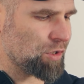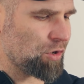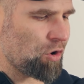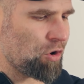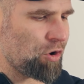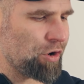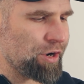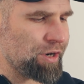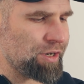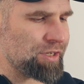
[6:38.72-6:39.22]

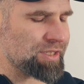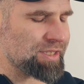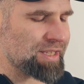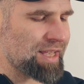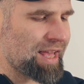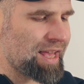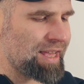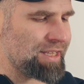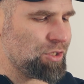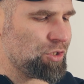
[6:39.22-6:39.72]
lagers,
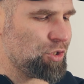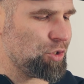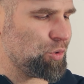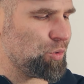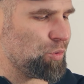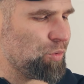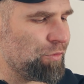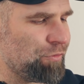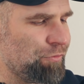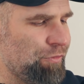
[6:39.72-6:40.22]
I
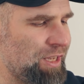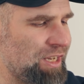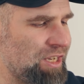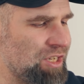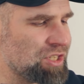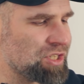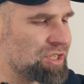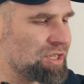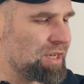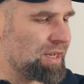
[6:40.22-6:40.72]
do
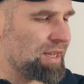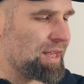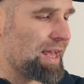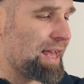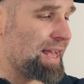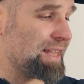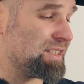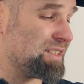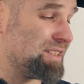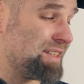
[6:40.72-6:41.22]
finish
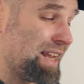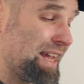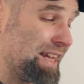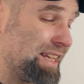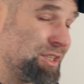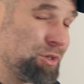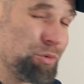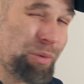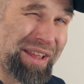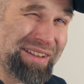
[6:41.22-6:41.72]
at like
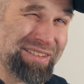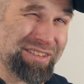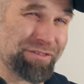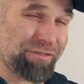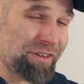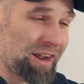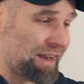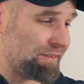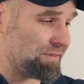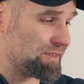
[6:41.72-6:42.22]

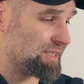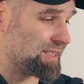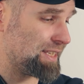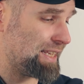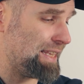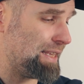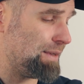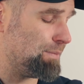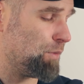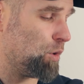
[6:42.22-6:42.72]
twenty-five
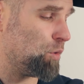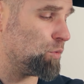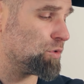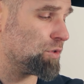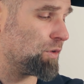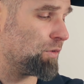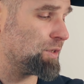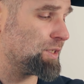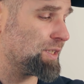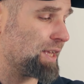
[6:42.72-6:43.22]
C
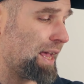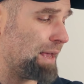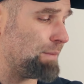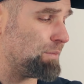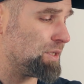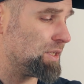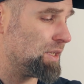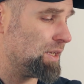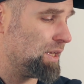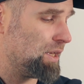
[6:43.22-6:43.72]
most of the
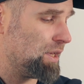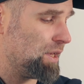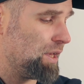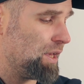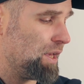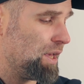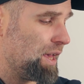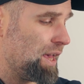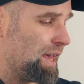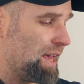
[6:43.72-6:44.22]
times,
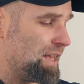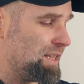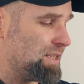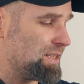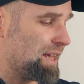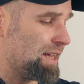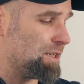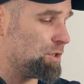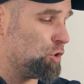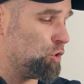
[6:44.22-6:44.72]

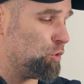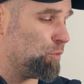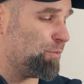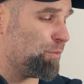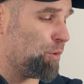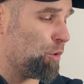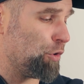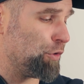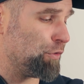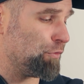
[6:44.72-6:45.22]
and at two
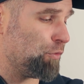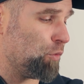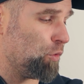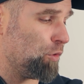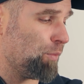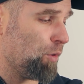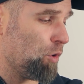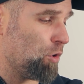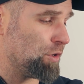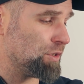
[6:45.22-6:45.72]
point four
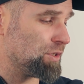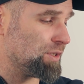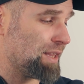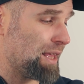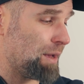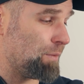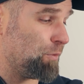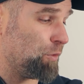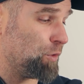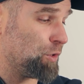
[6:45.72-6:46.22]
bars
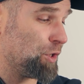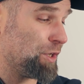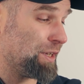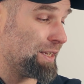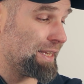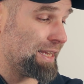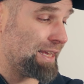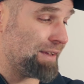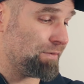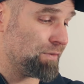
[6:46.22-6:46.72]
that would
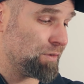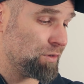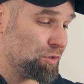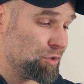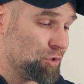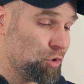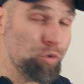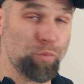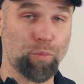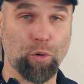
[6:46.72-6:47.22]
give
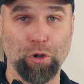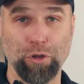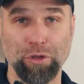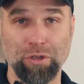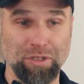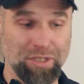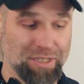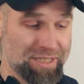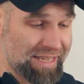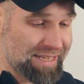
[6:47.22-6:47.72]
two point
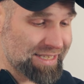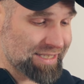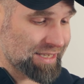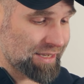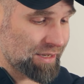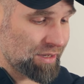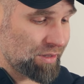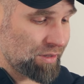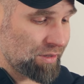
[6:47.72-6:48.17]
six